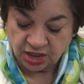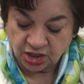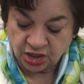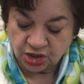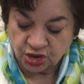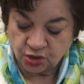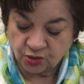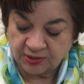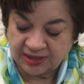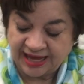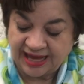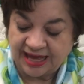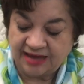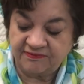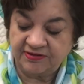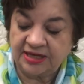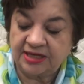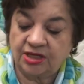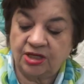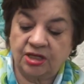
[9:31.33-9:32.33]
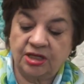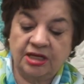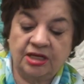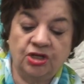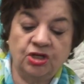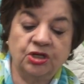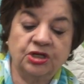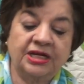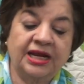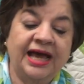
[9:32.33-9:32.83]
you'll have it, it'll
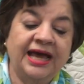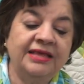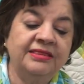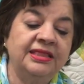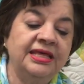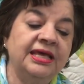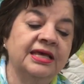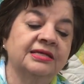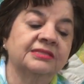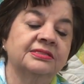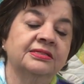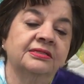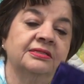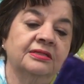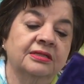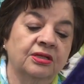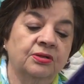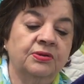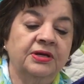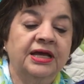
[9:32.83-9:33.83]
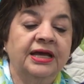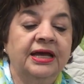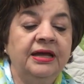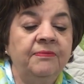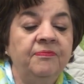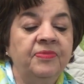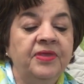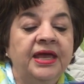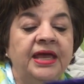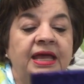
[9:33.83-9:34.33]
look like this, okay?
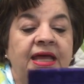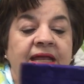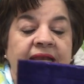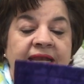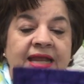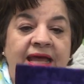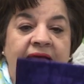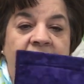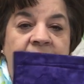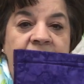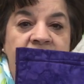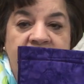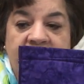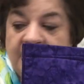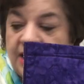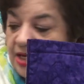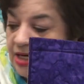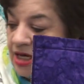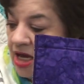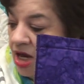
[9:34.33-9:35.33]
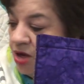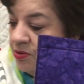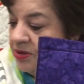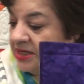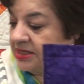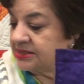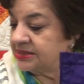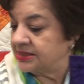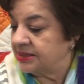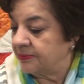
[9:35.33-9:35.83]
Now,
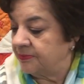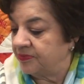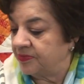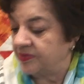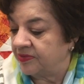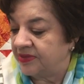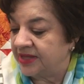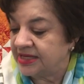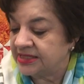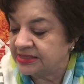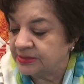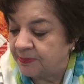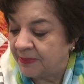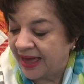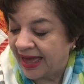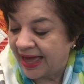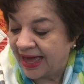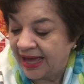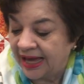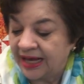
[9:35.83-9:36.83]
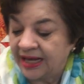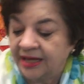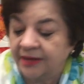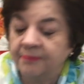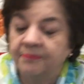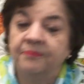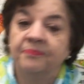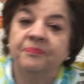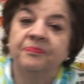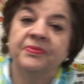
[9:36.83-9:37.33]
notice this bag
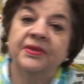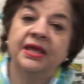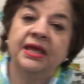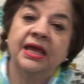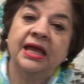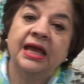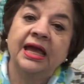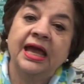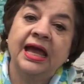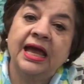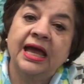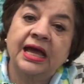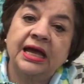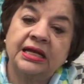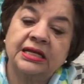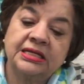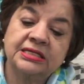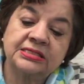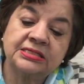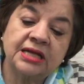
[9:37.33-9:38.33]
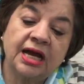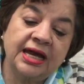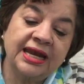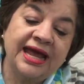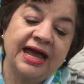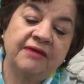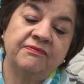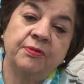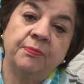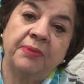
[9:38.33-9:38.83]
does not
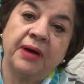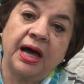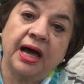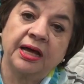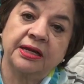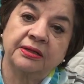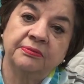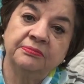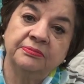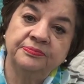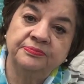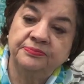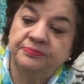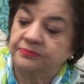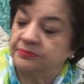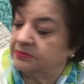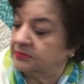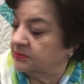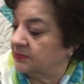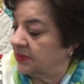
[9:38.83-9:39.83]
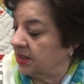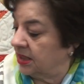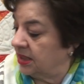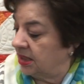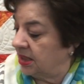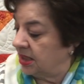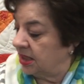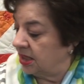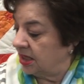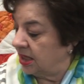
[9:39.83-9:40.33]
have a bottom.
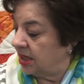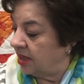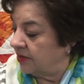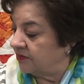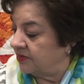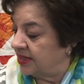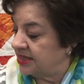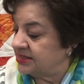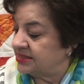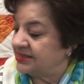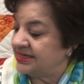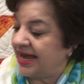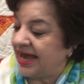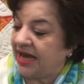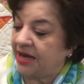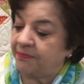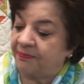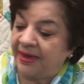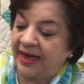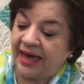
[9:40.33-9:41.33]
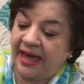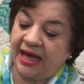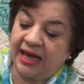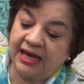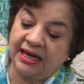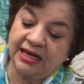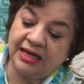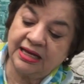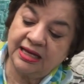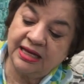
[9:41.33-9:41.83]
This tech bag